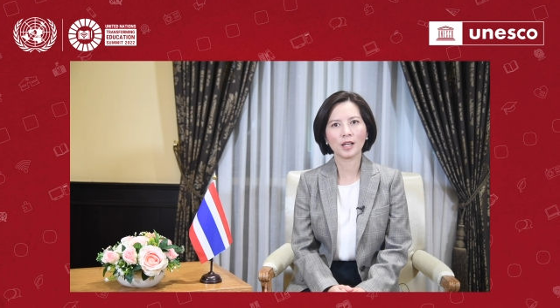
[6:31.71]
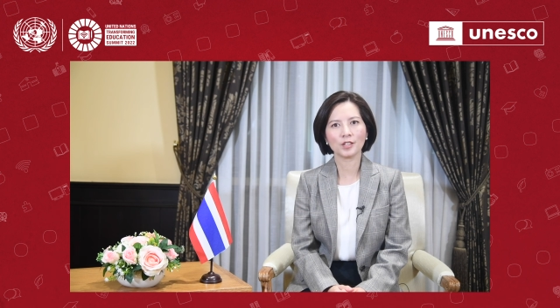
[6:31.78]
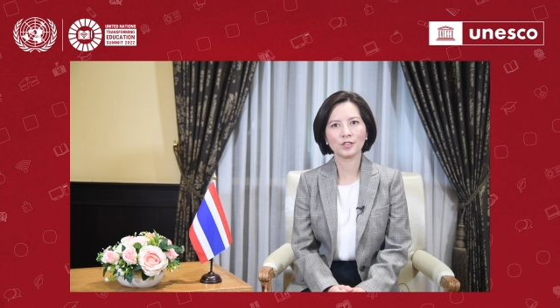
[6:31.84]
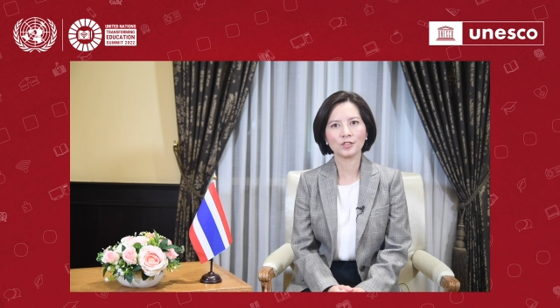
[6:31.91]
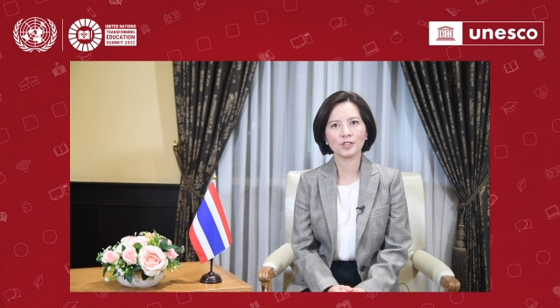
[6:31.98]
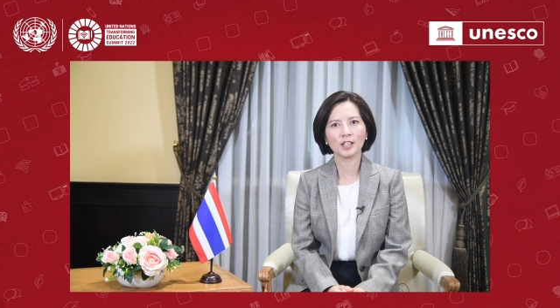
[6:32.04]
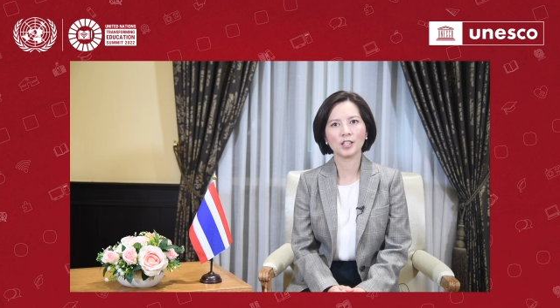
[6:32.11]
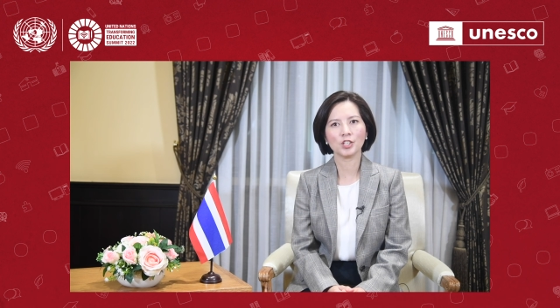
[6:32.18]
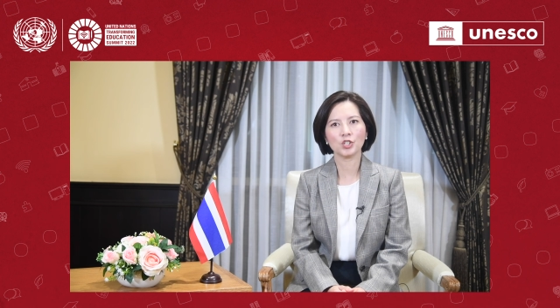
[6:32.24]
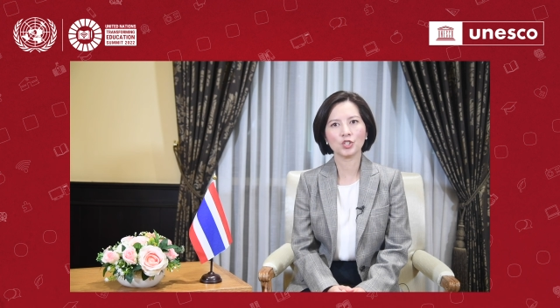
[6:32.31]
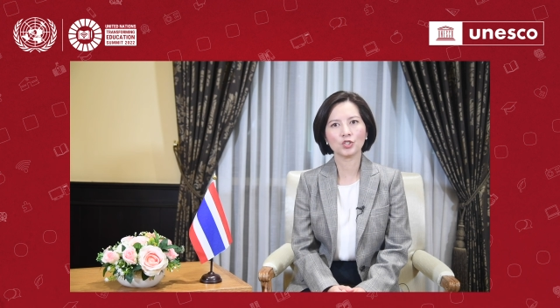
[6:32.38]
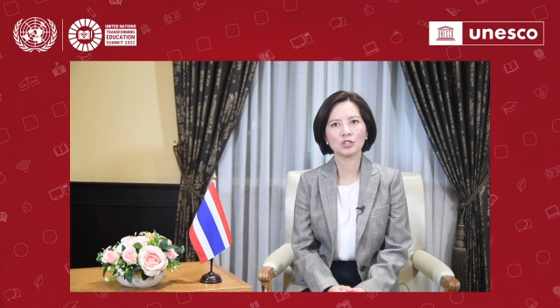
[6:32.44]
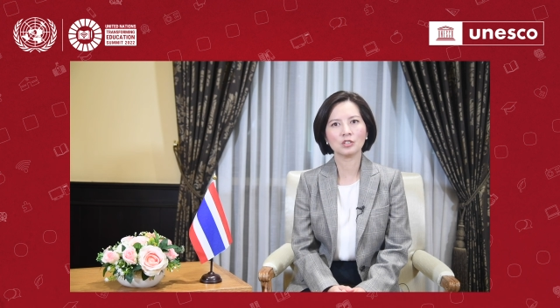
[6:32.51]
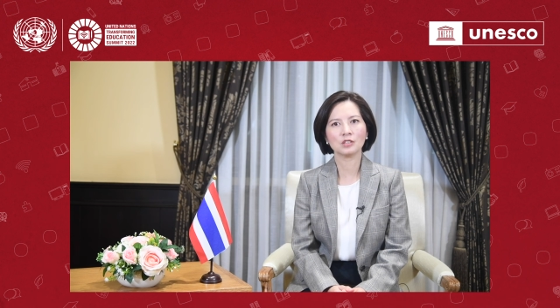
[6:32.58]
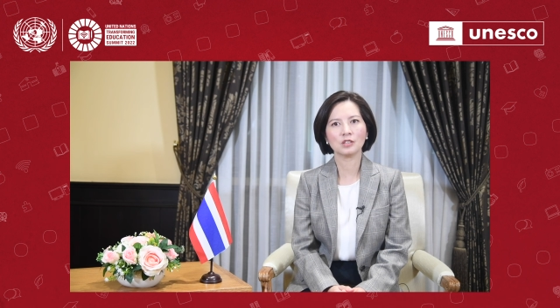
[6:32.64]

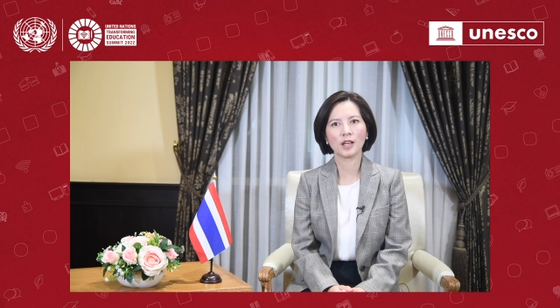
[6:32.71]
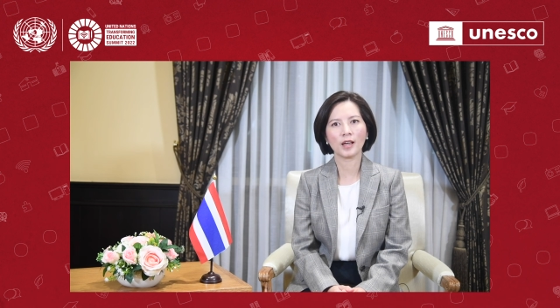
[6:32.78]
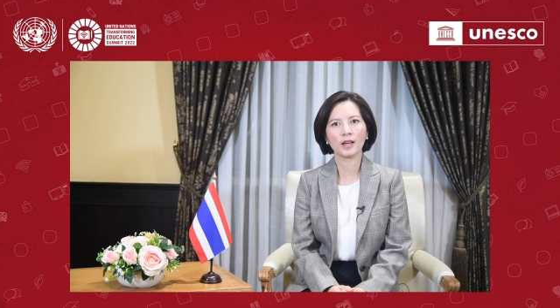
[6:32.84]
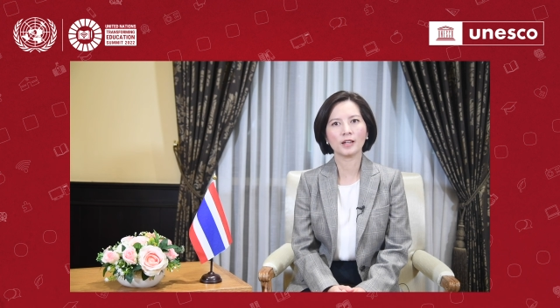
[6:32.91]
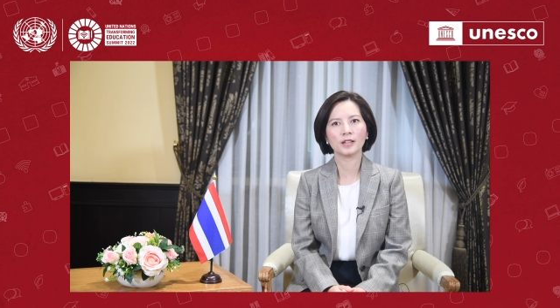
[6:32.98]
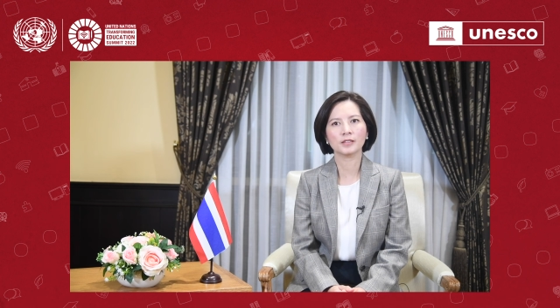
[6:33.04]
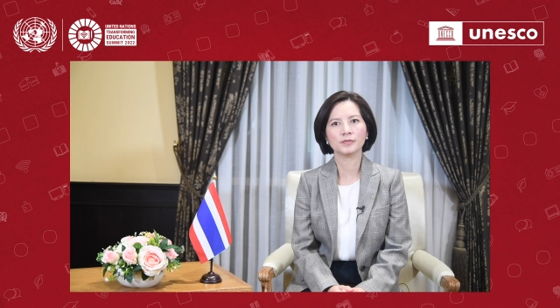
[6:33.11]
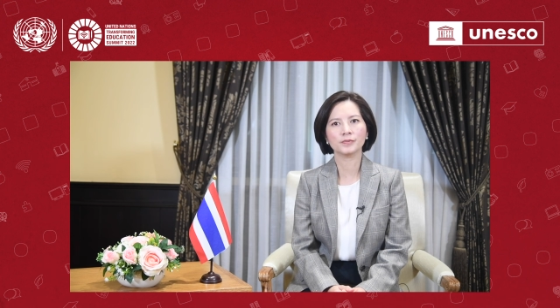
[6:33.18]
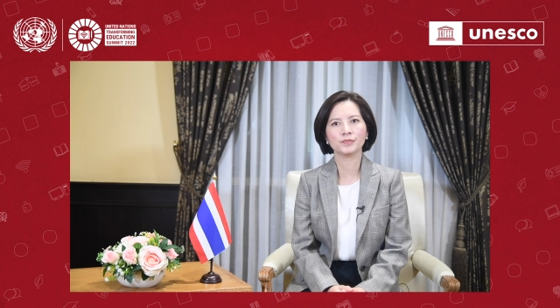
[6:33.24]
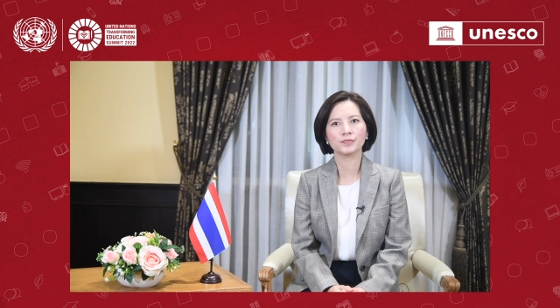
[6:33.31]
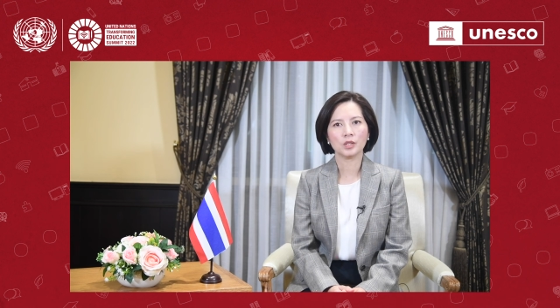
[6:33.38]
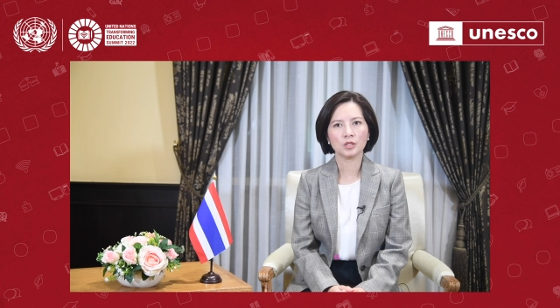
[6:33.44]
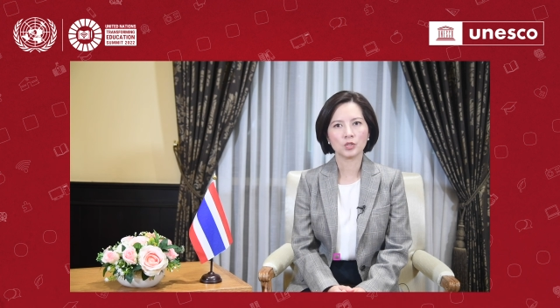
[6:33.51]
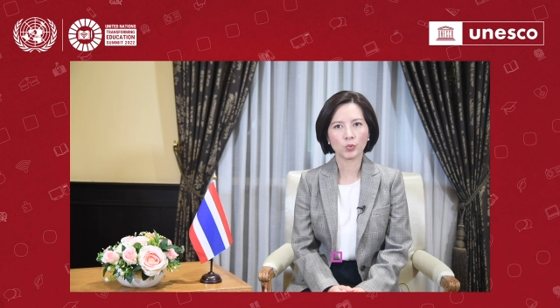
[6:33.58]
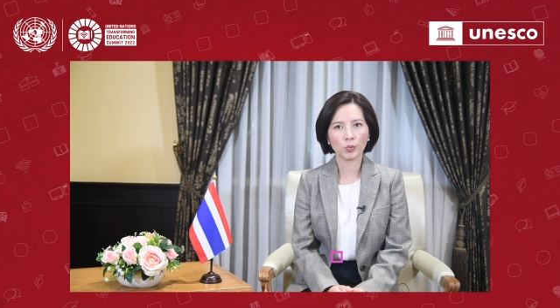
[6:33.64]
education and
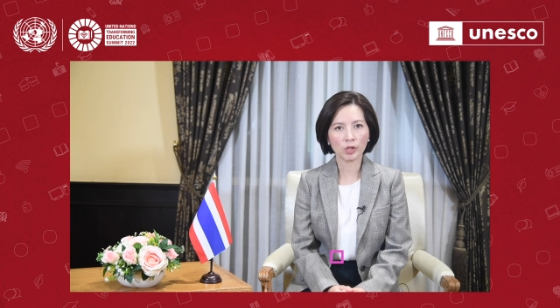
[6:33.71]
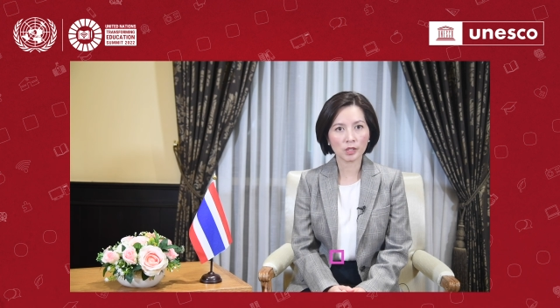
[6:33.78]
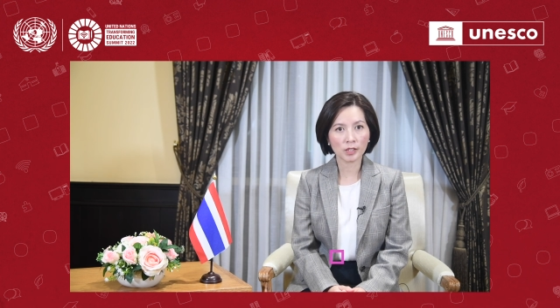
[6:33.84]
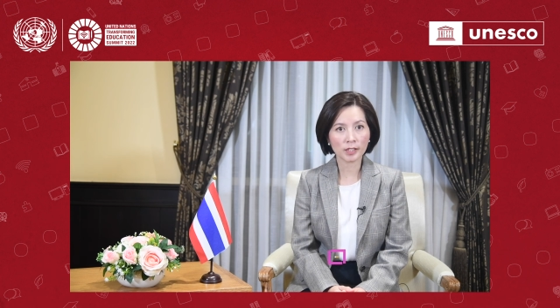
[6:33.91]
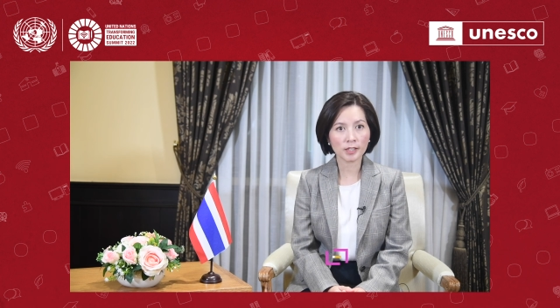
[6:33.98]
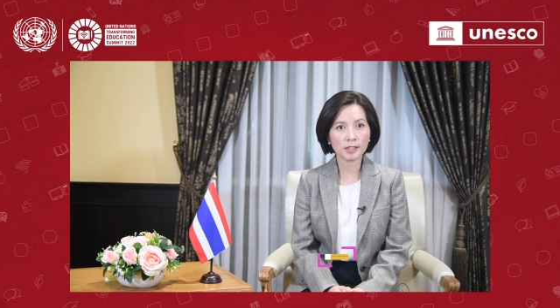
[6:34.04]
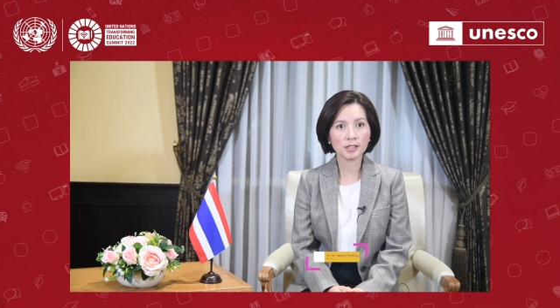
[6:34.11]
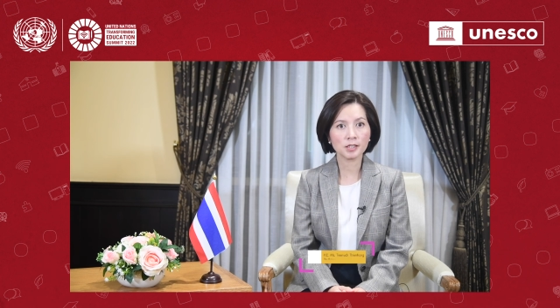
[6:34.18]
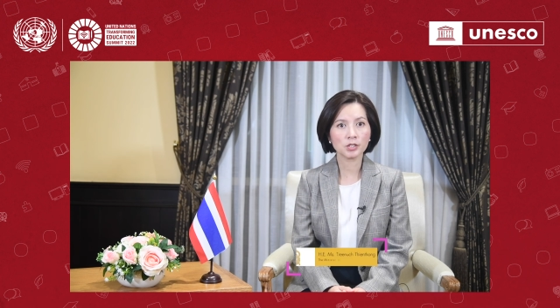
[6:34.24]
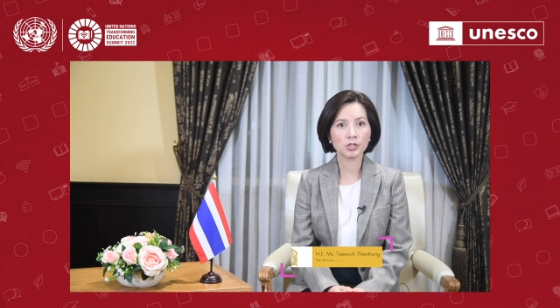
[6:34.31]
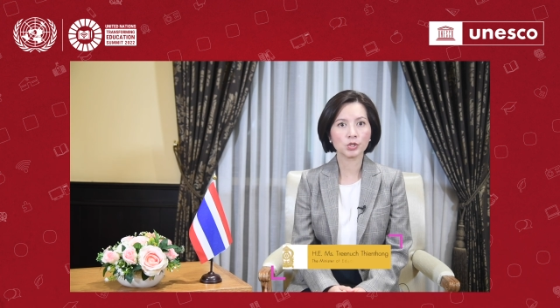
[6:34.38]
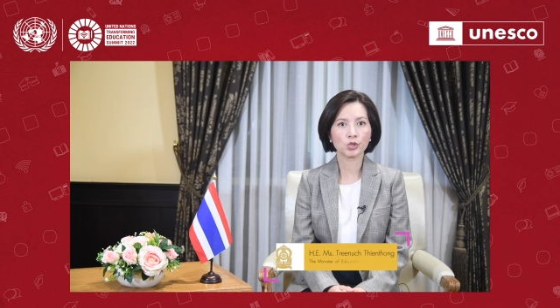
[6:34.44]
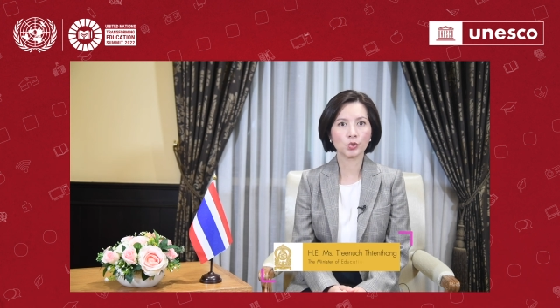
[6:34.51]
is willing